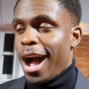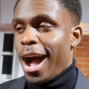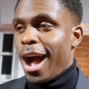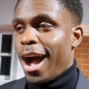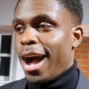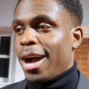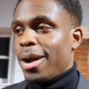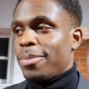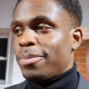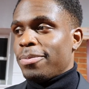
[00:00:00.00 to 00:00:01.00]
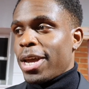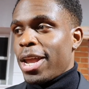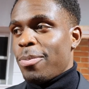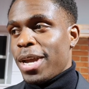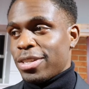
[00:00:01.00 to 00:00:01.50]
um,
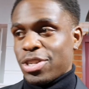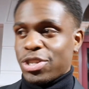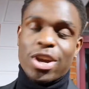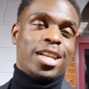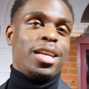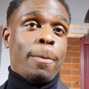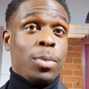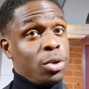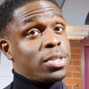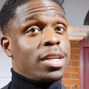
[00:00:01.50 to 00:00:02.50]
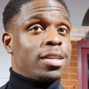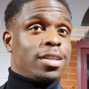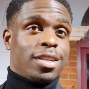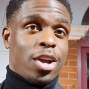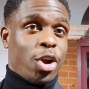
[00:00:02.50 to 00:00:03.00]
an amazing journey, music,
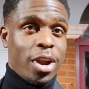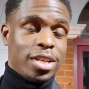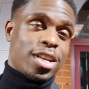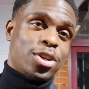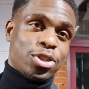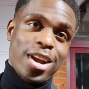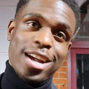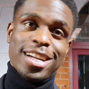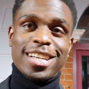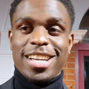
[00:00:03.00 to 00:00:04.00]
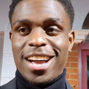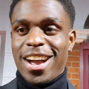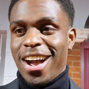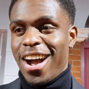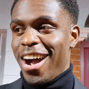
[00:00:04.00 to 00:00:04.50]
great soundtrack,
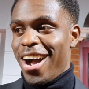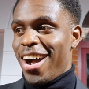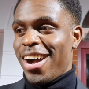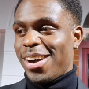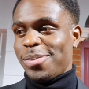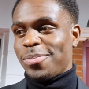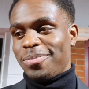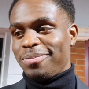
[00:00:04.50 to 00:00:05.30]
um,